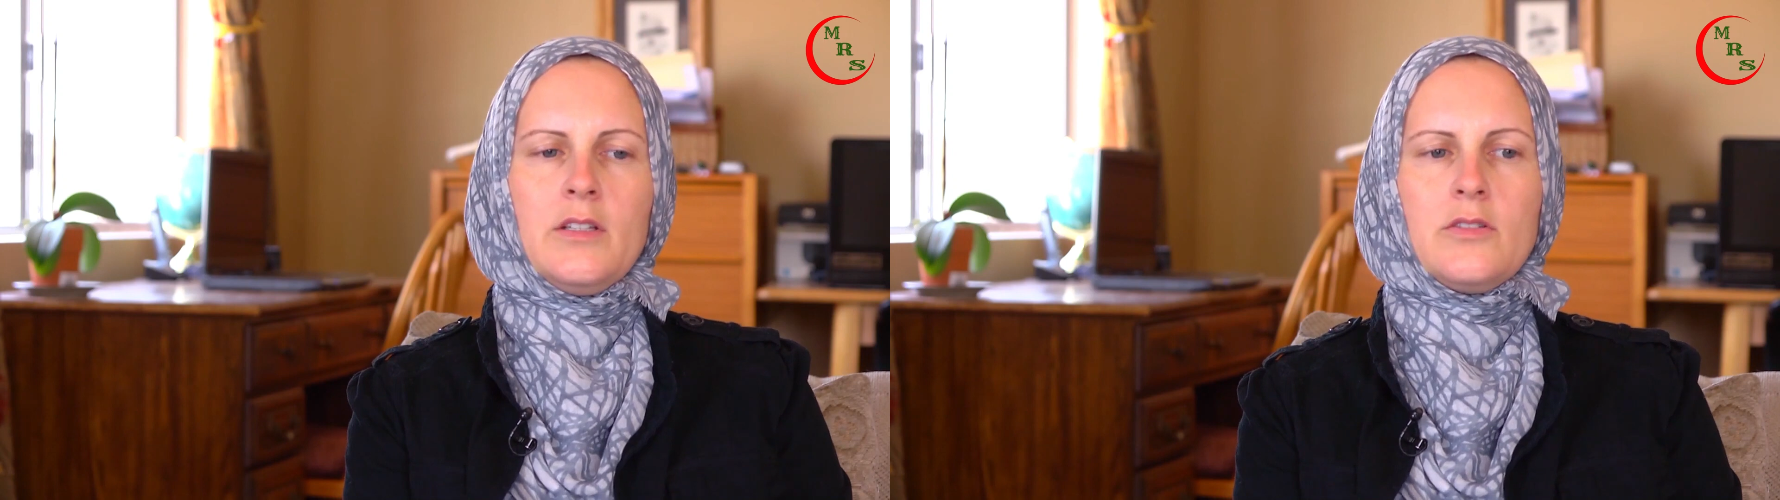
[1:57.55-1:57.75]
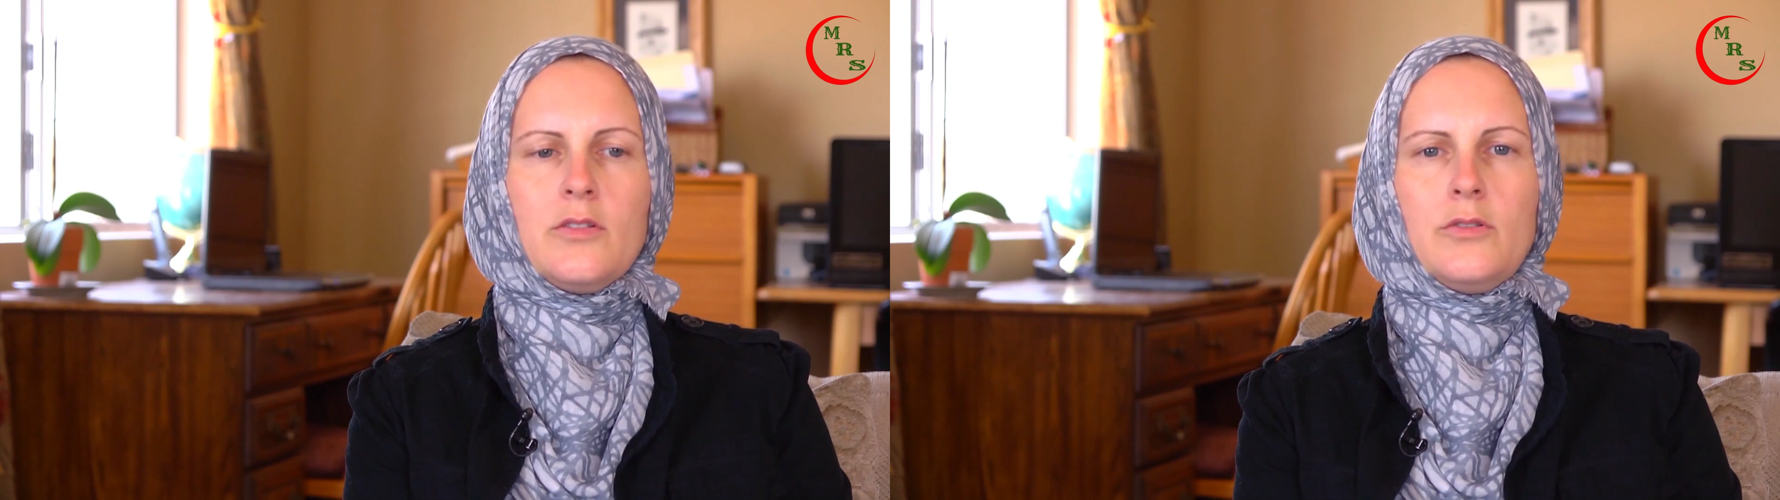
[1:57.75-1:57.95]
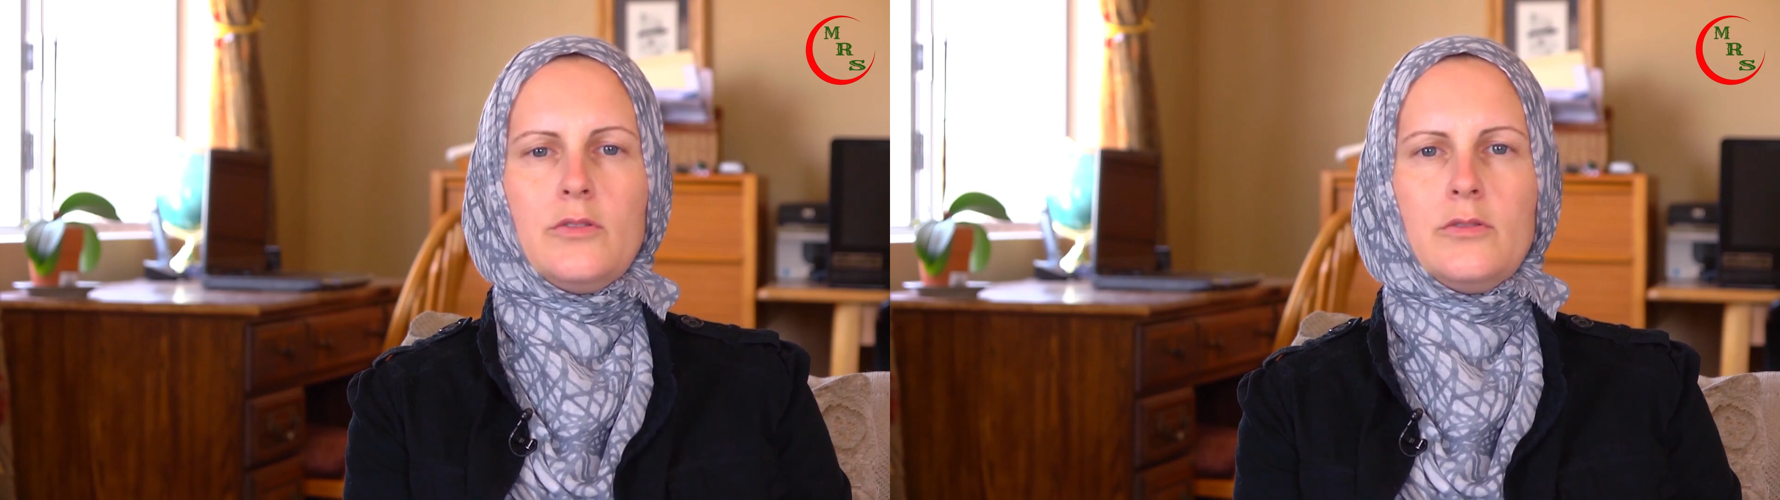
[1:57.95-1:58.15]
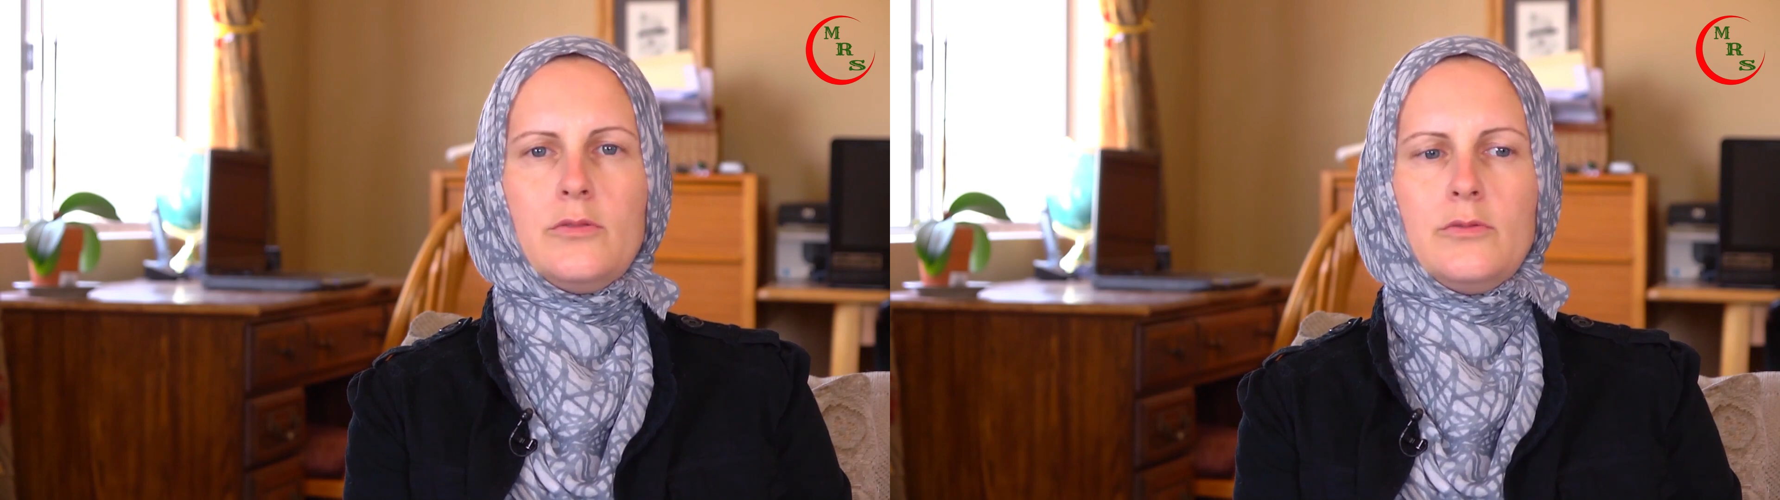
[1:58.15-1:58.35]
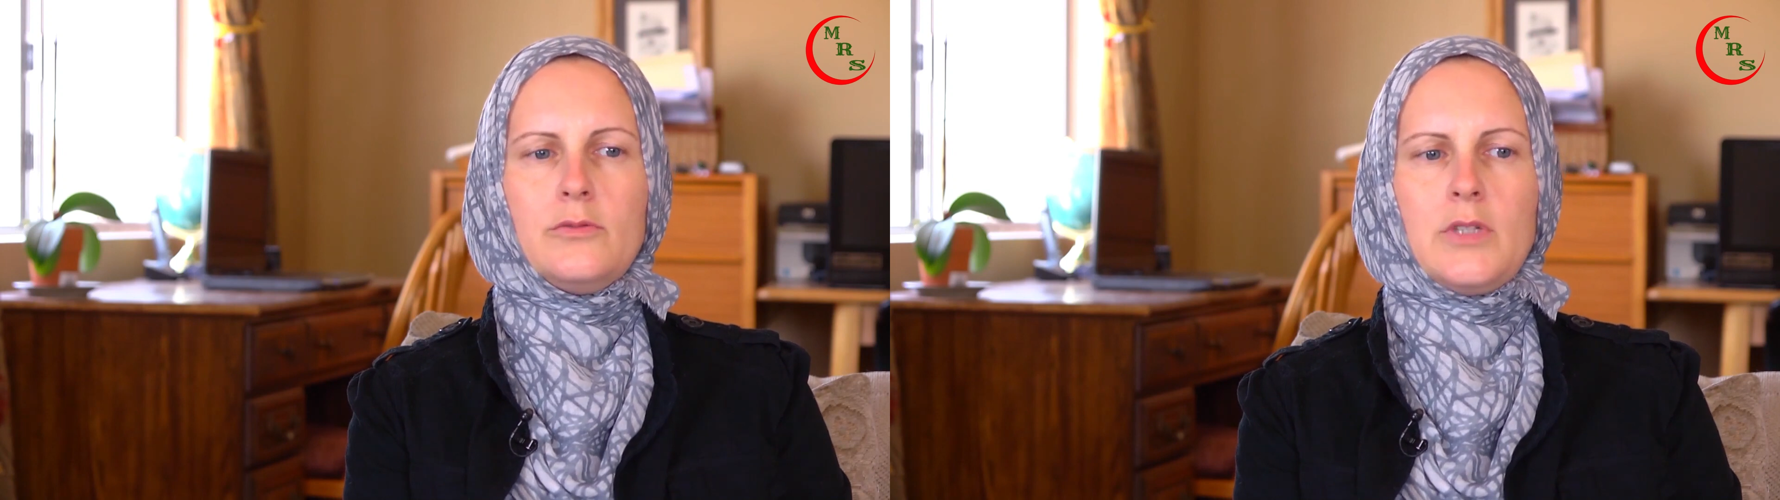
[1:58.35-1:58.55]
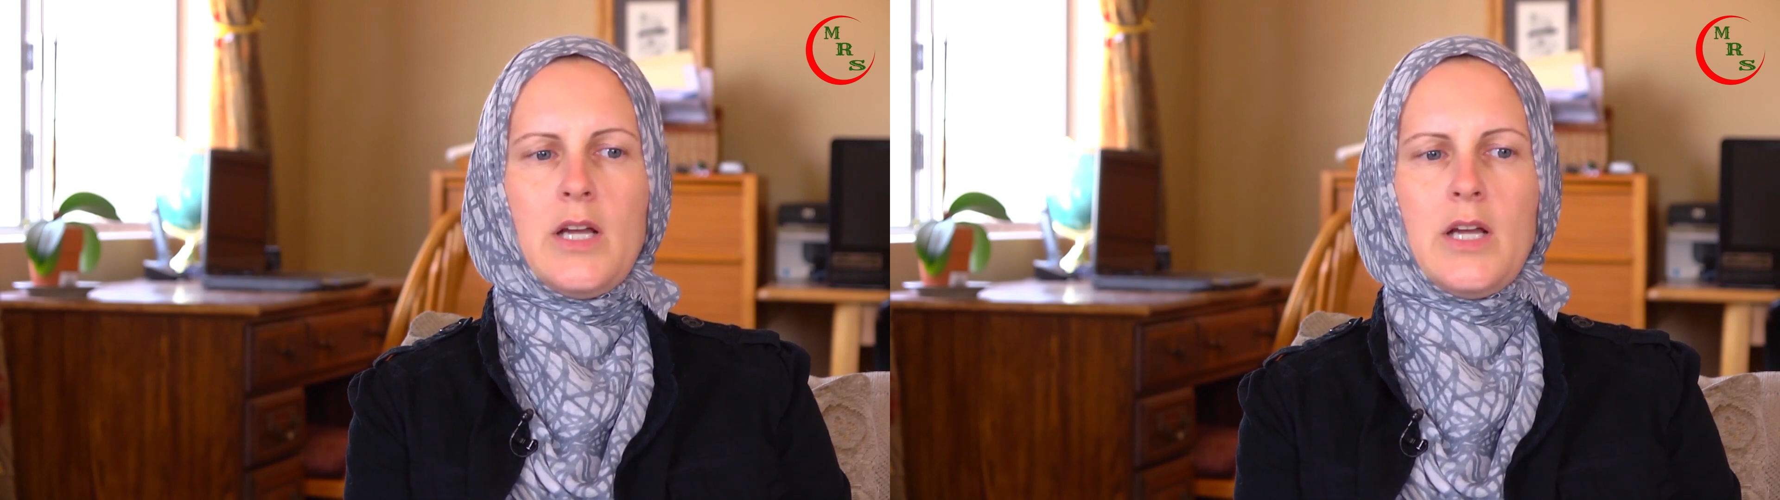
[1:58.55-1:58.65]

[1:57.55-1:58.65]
So